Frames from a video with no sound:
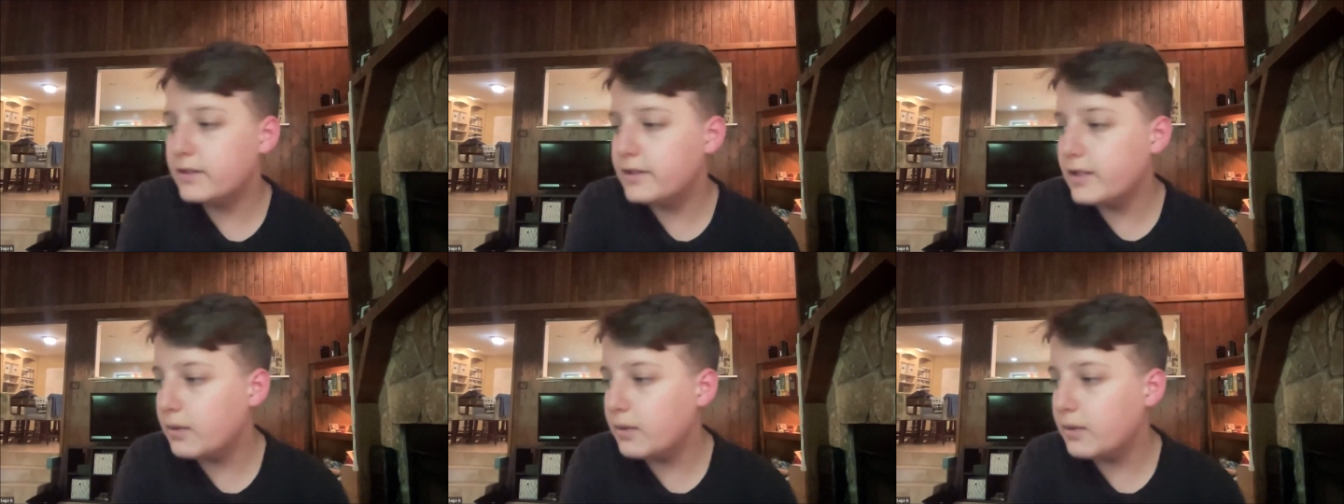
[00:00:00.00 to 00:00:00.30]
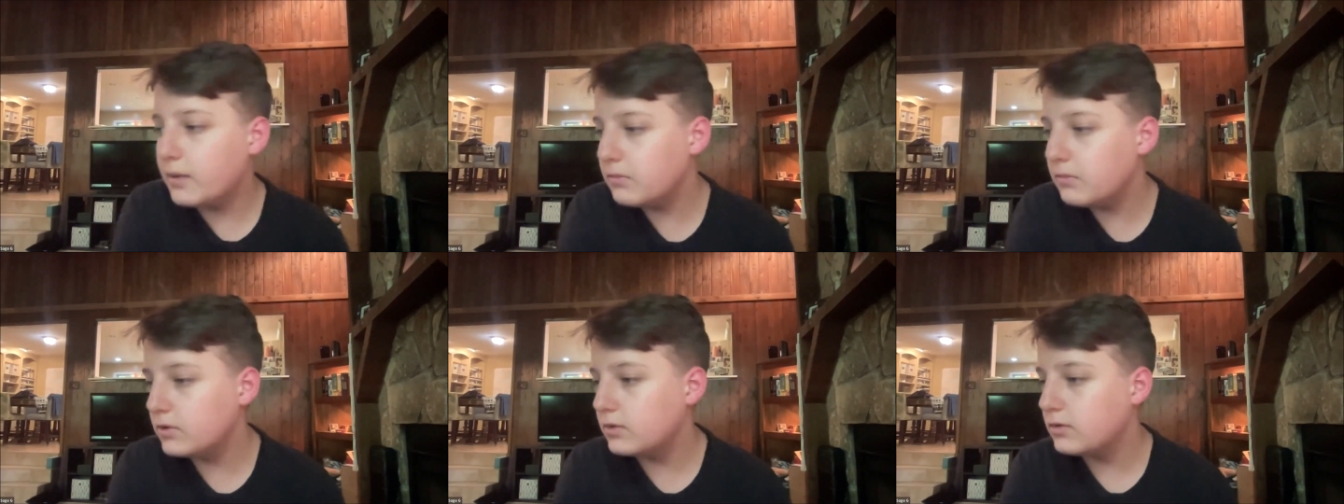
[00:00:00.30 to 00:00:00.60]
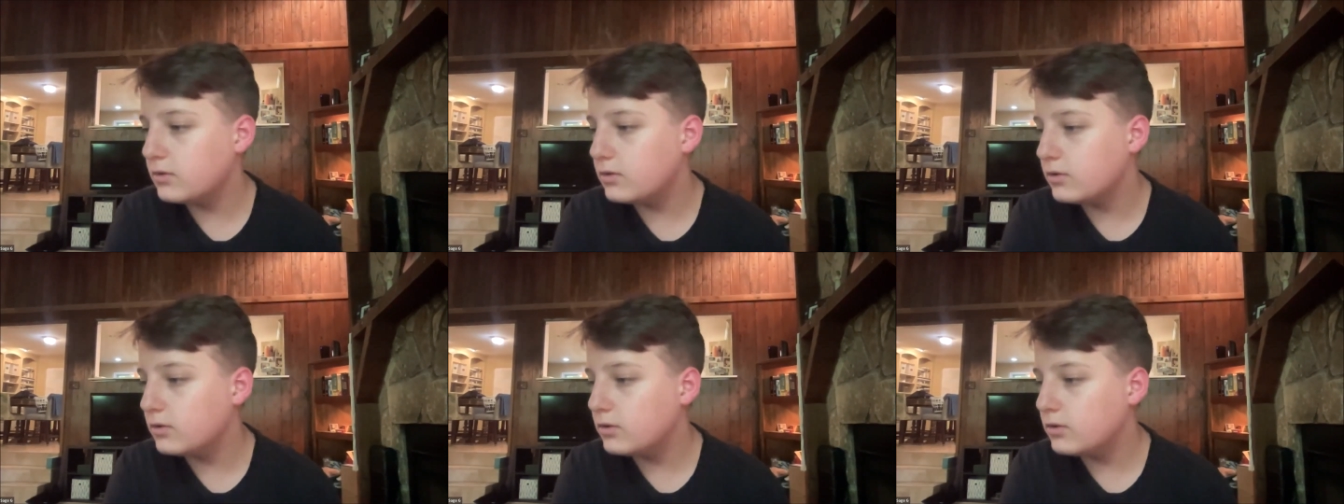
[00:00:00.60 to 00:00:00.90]
look at
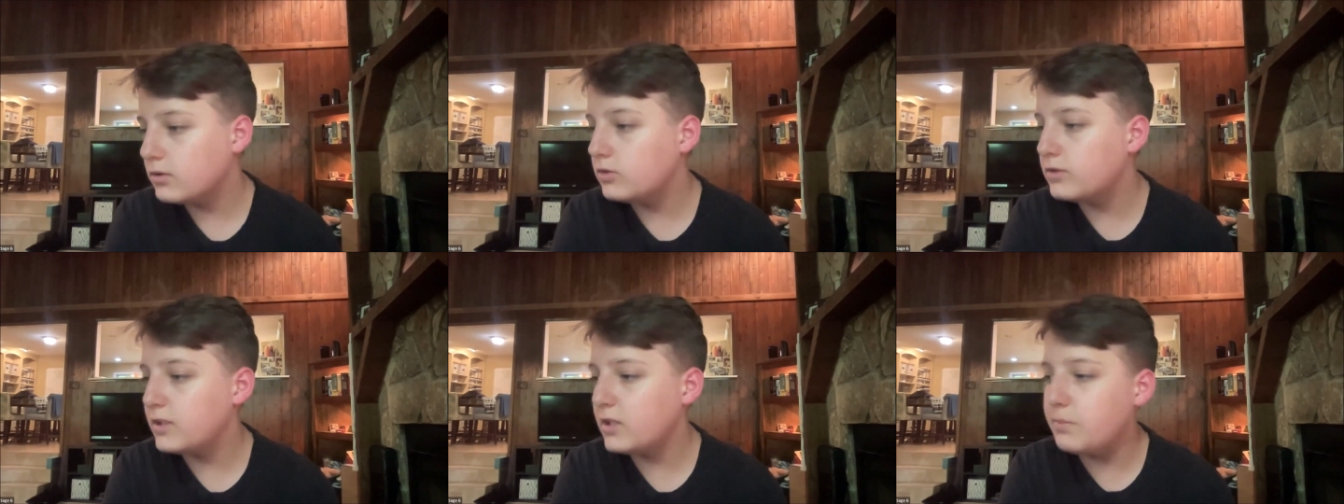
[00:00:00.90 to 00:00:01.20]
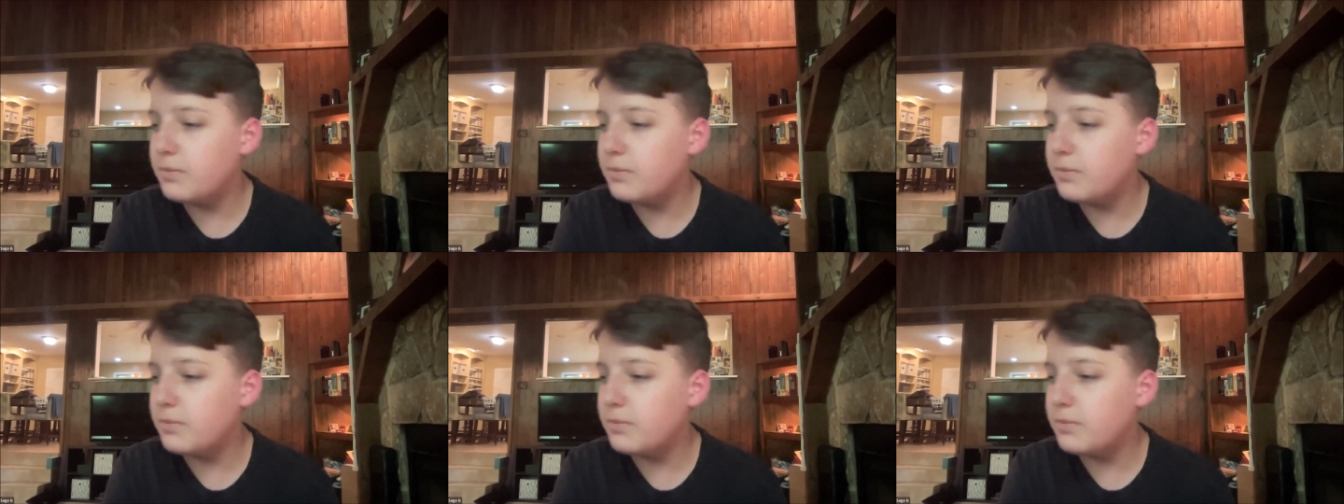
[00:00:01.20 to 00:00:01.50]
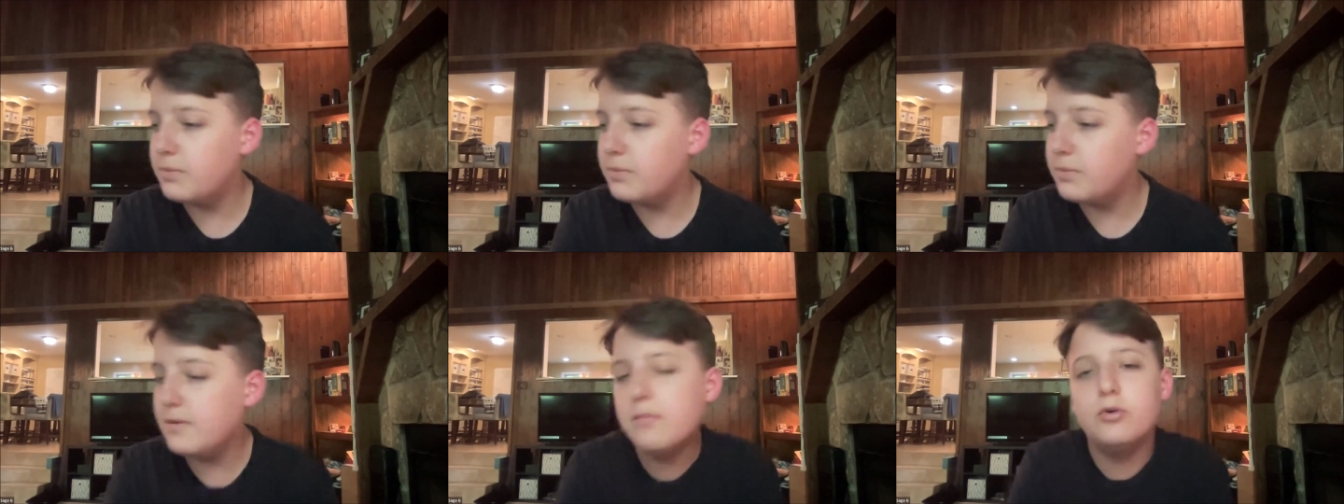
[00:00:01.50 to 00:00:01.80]
them and you
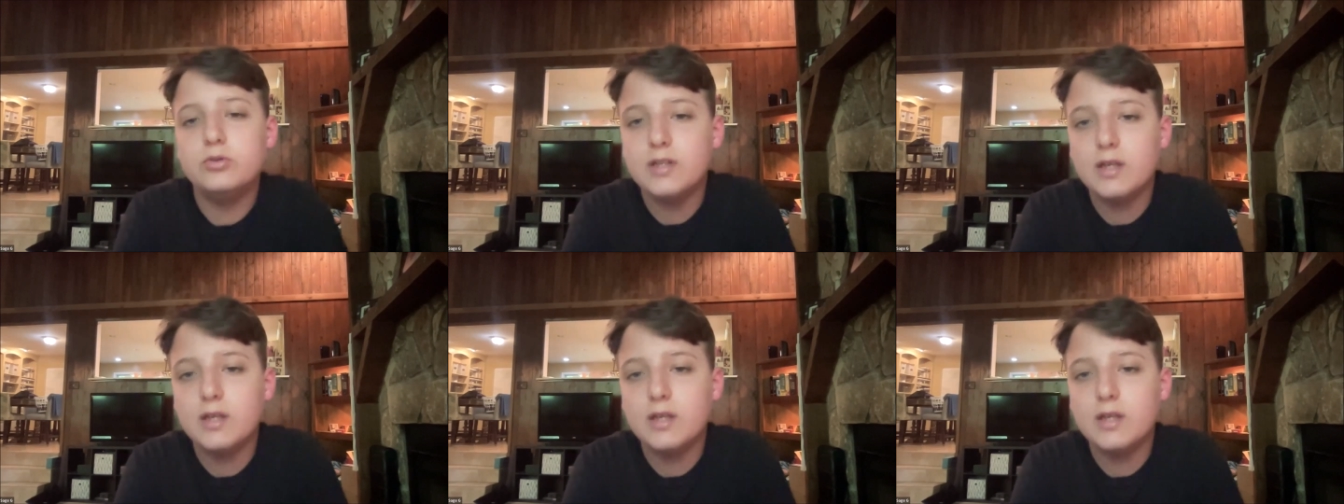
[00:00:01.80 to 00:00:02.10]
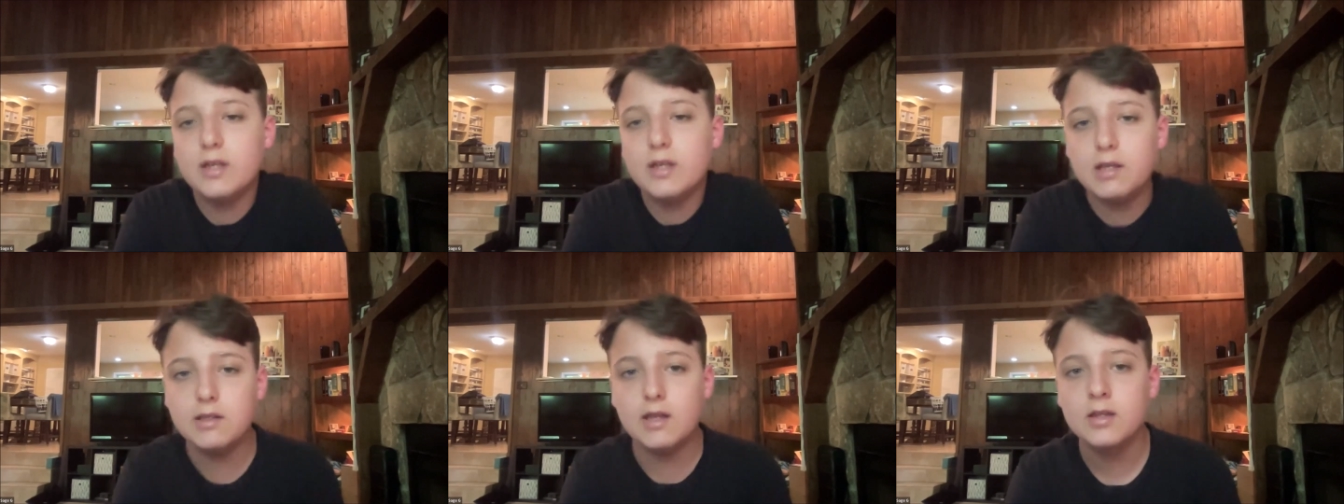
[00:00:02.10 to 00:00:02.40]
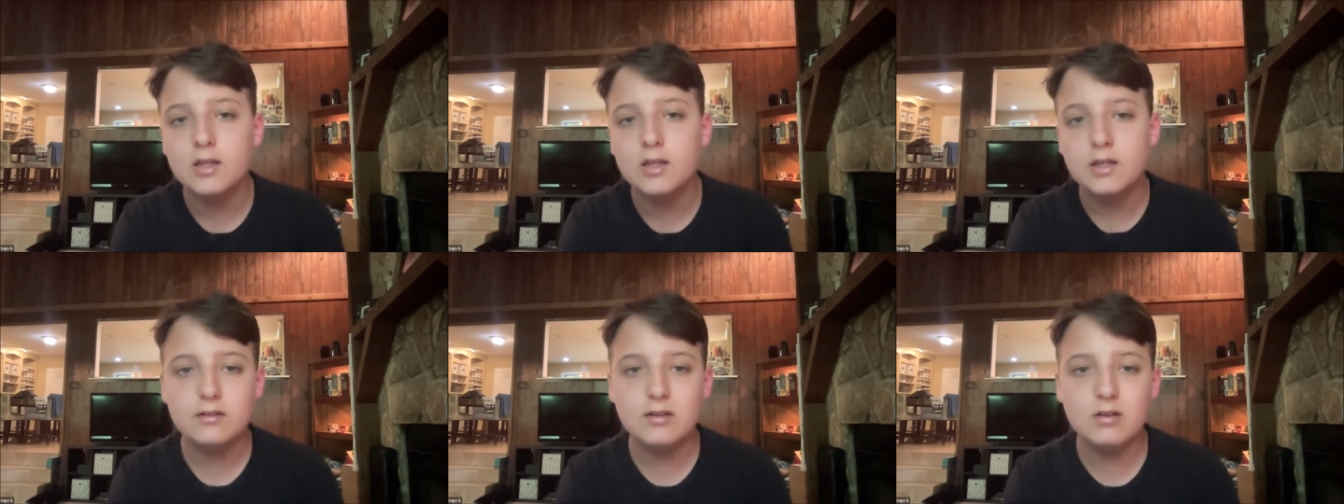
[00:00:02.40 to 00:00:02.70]
see people who
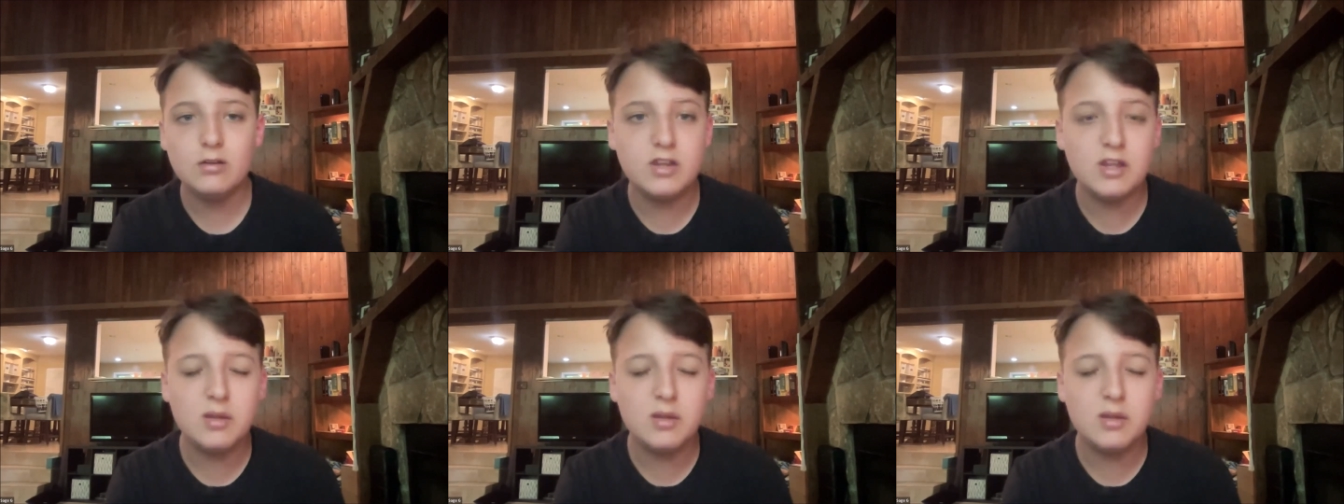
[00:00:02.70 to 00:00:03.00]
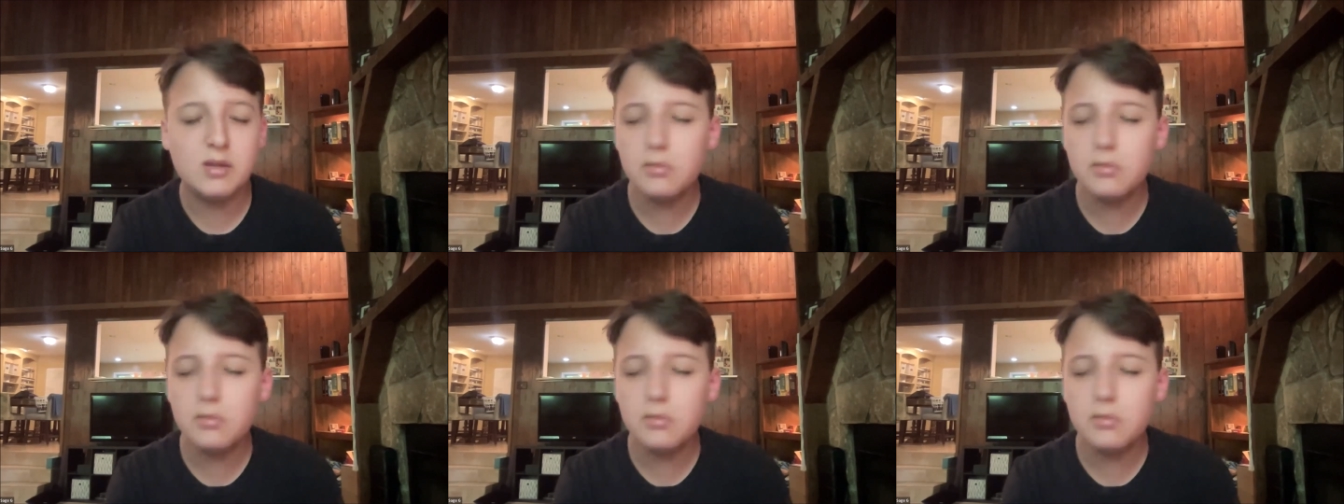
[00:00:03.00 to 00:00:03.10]
say that